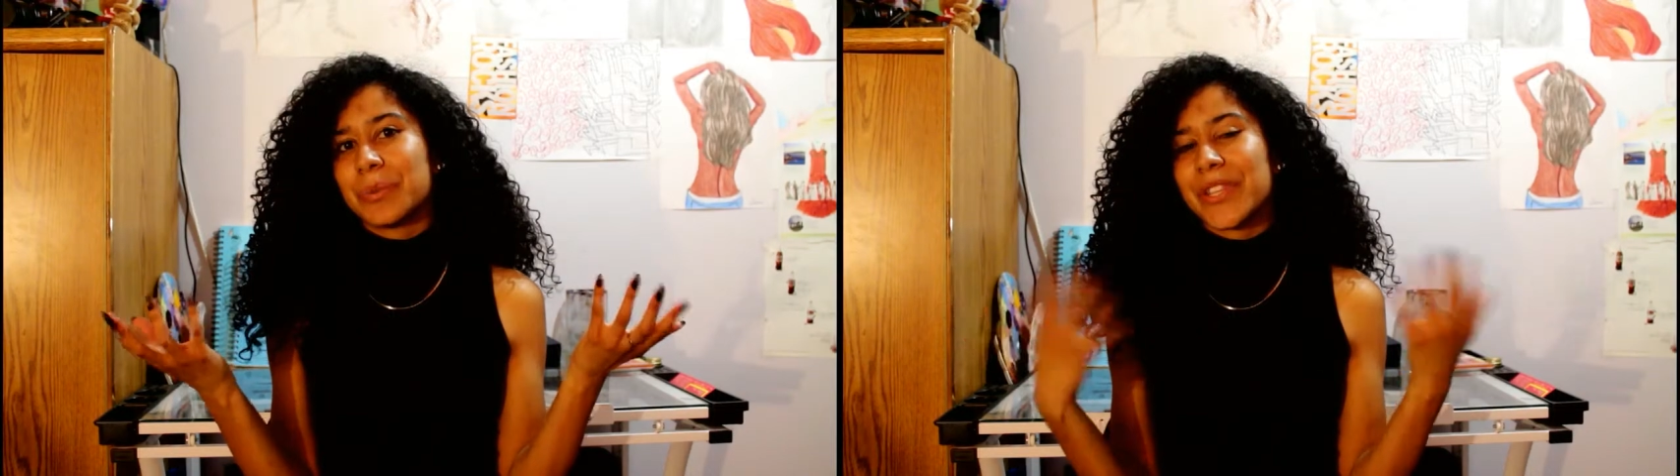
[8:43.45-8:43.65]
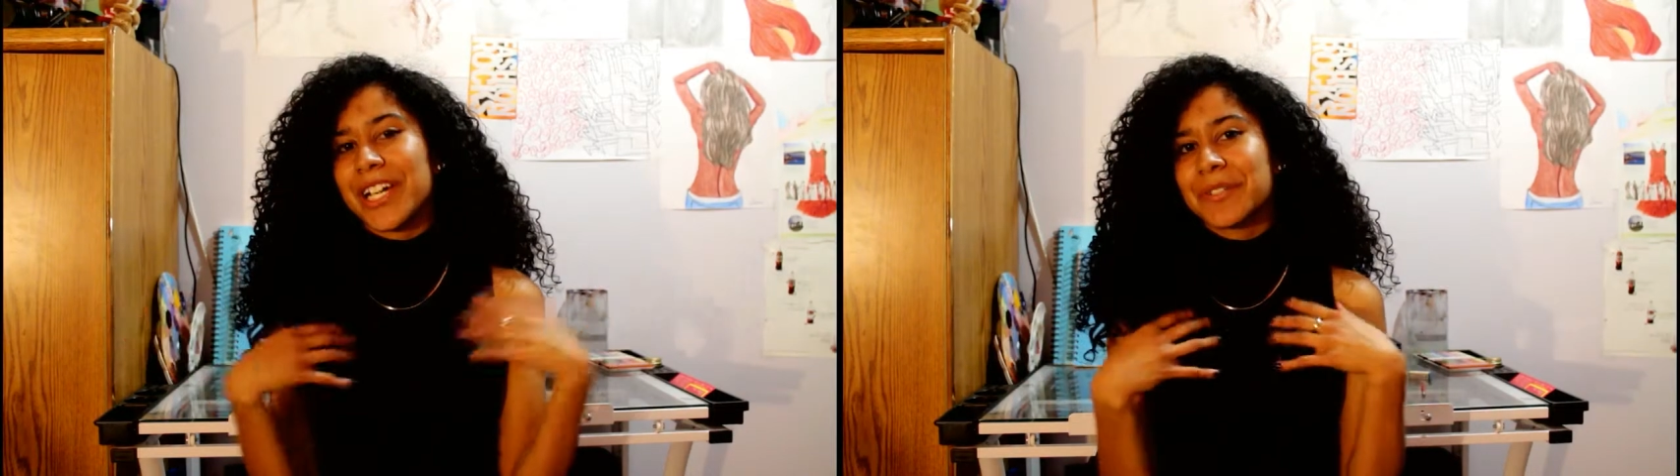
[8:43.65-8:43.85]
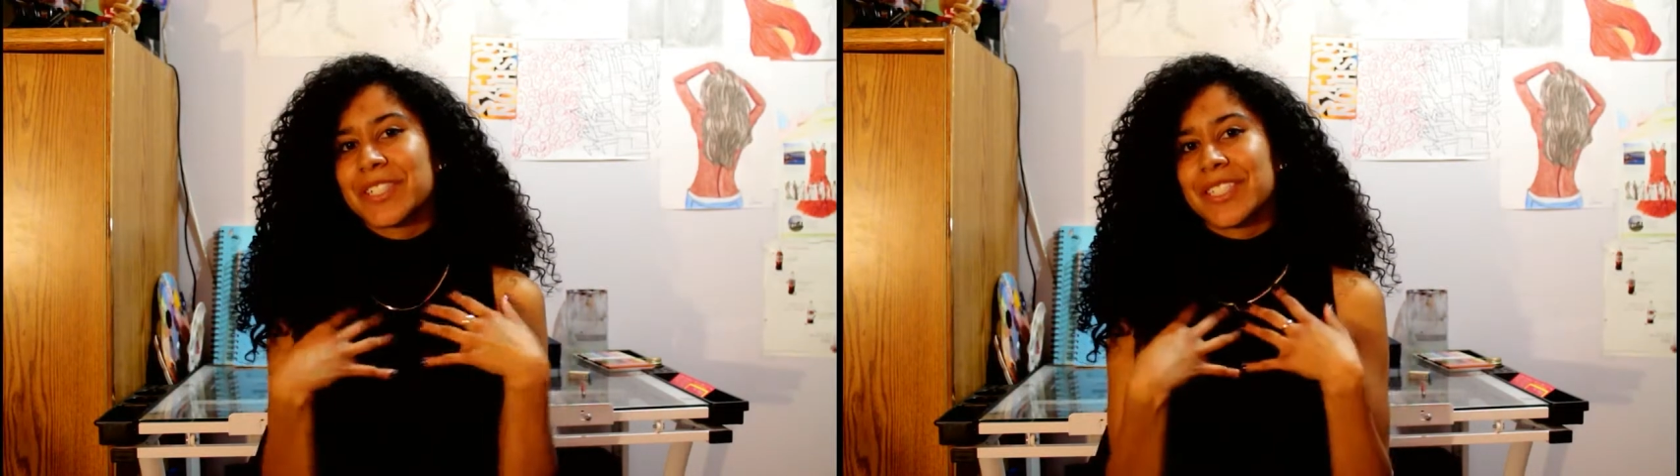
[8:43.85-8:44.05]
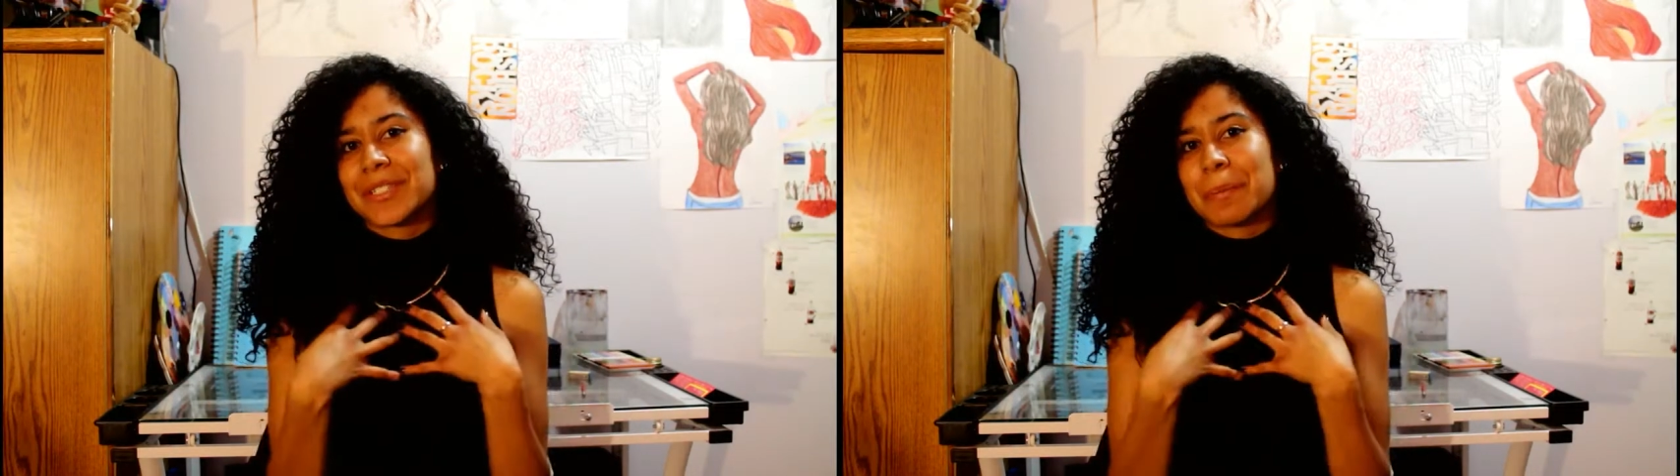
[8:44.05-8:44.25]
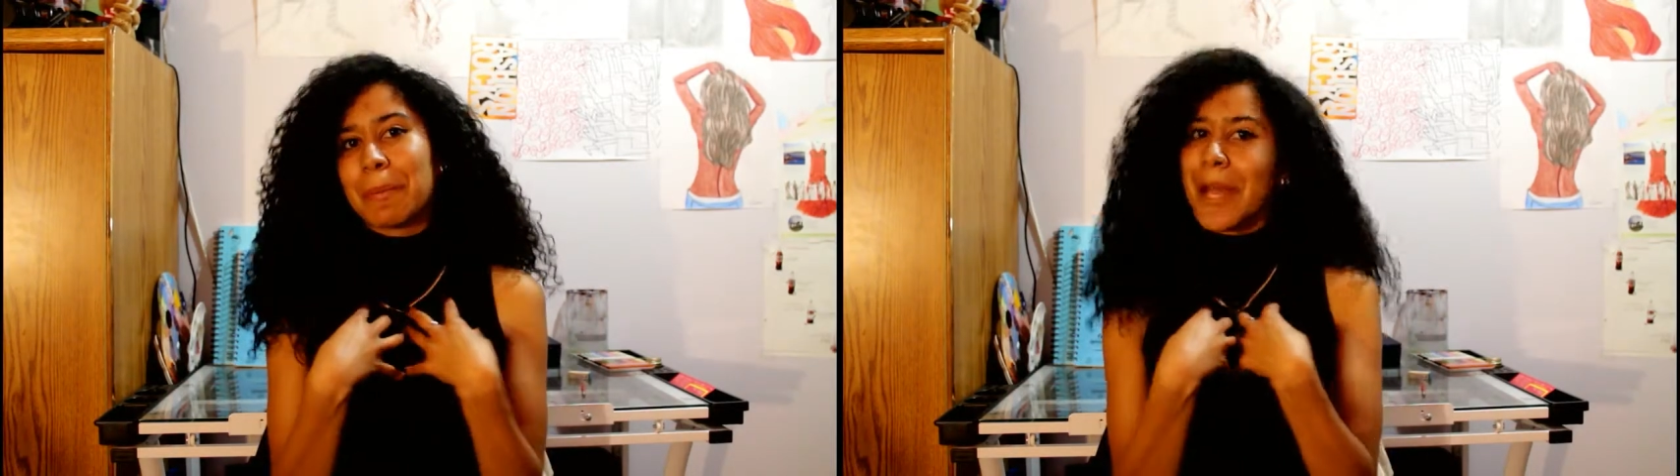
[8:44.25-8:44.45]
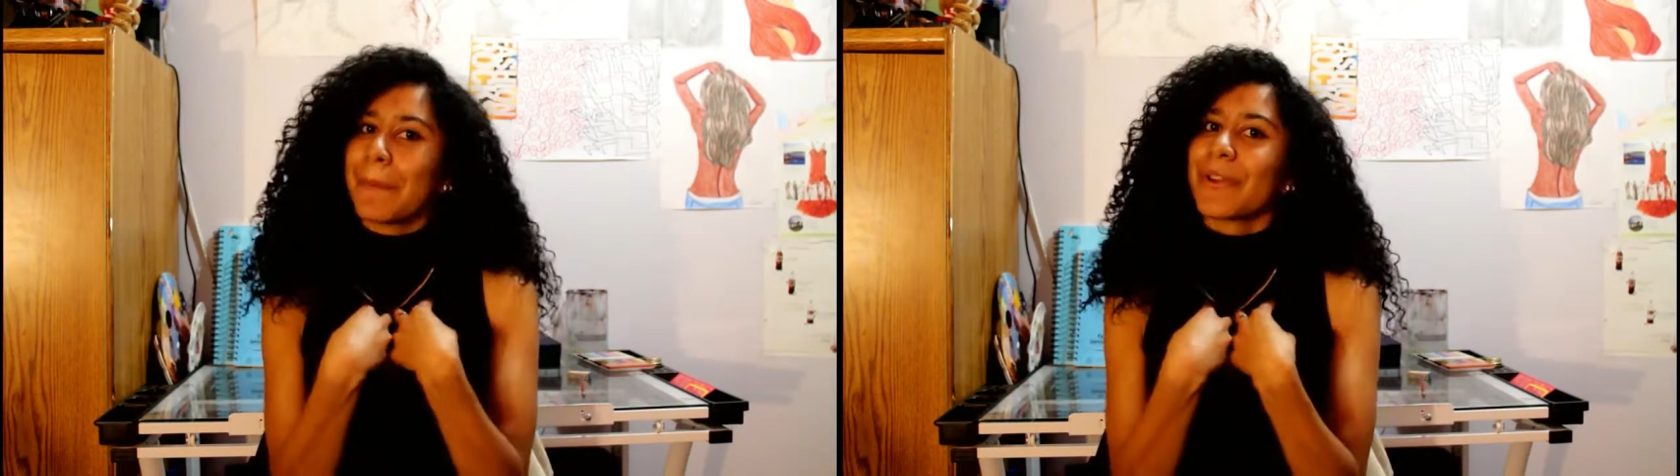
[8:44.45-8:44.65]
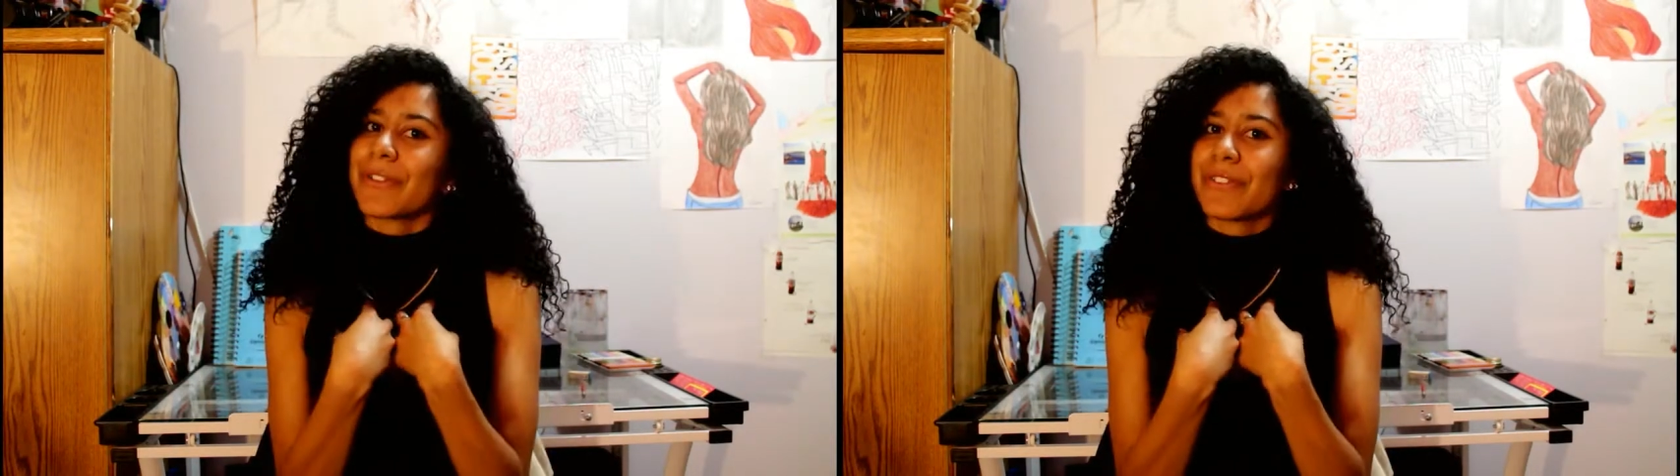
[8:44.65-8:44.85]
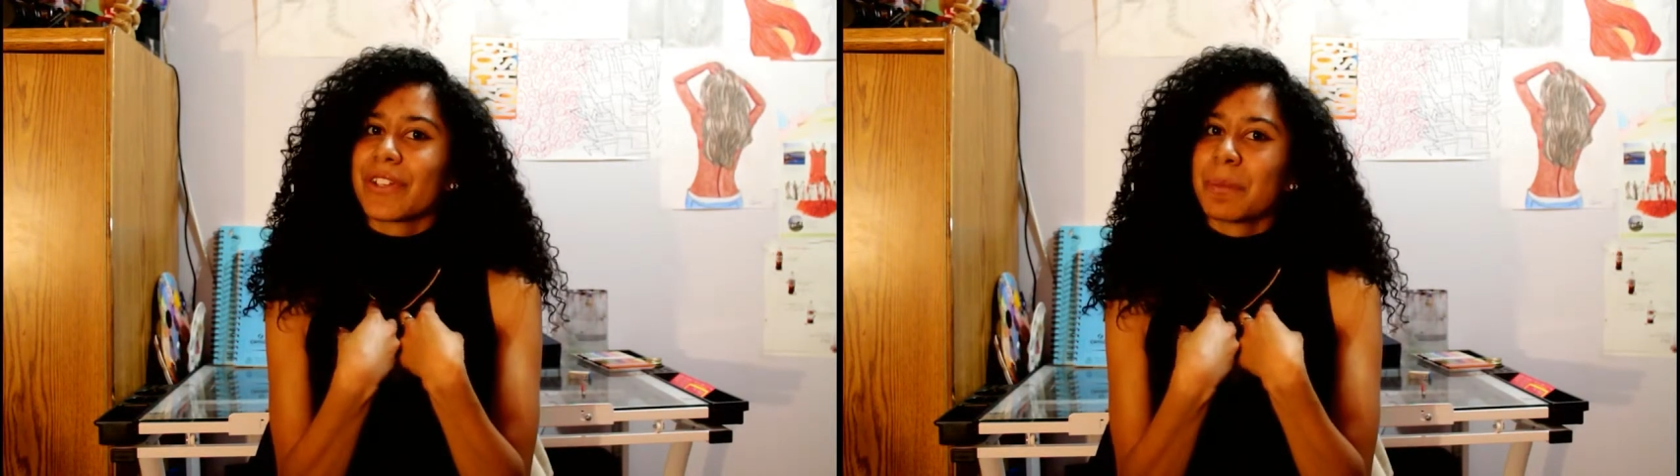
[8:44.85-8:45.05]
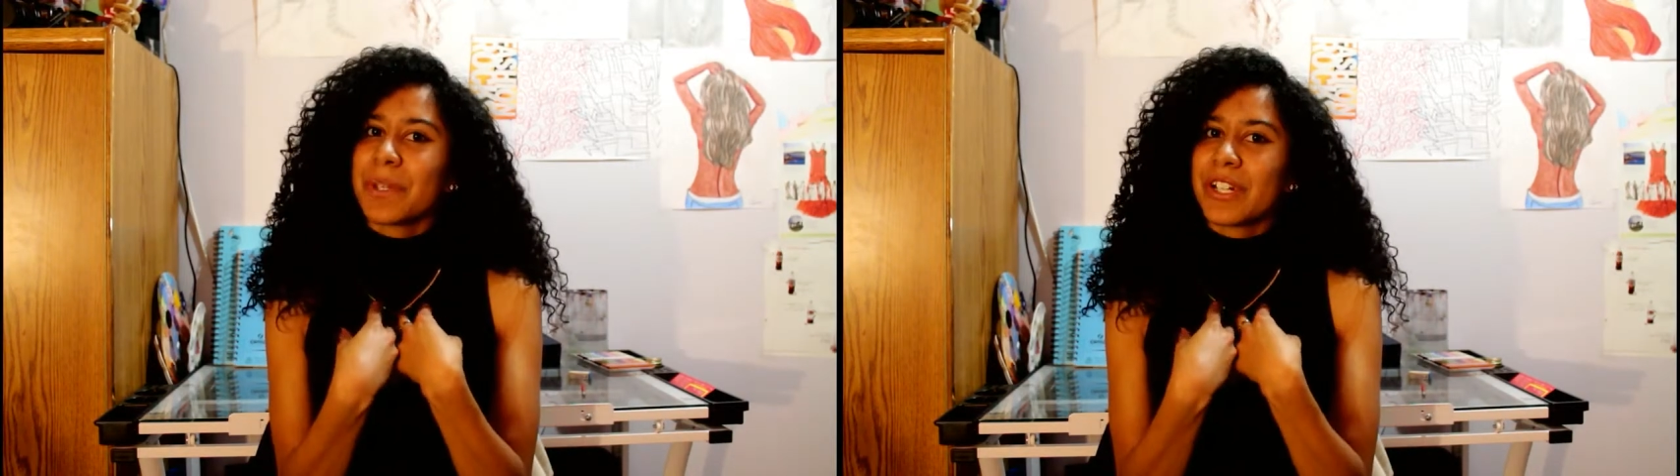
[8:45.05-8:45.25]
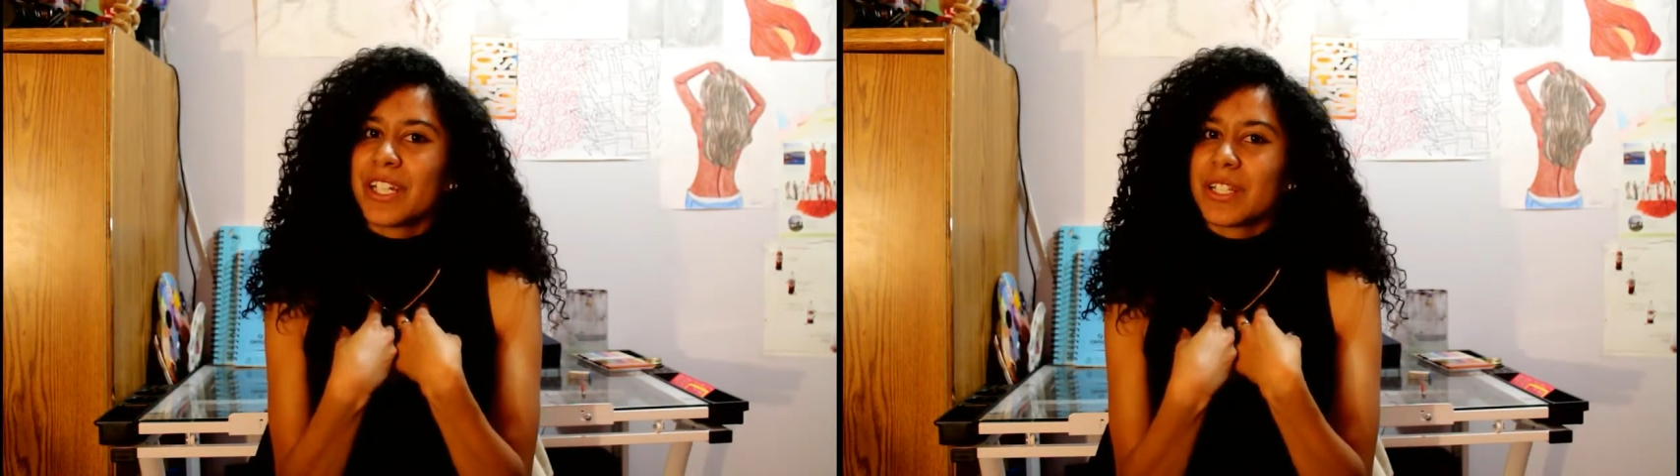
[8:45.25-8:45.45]
but that was just my personal
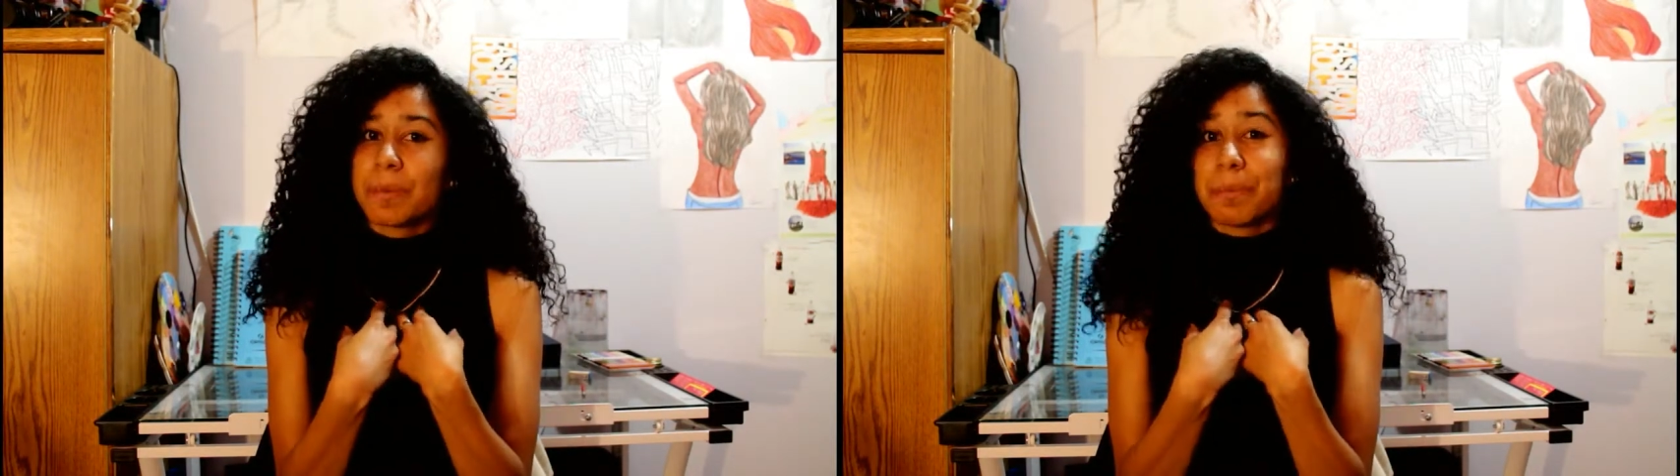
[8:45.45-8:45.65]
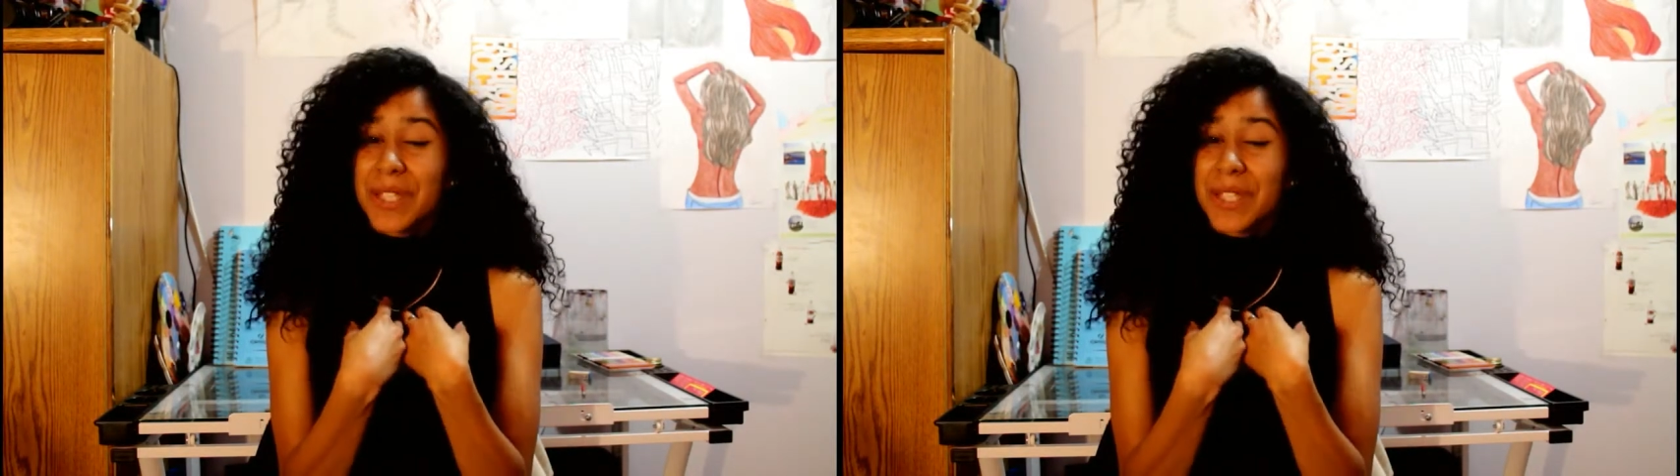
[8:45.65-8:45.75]
experience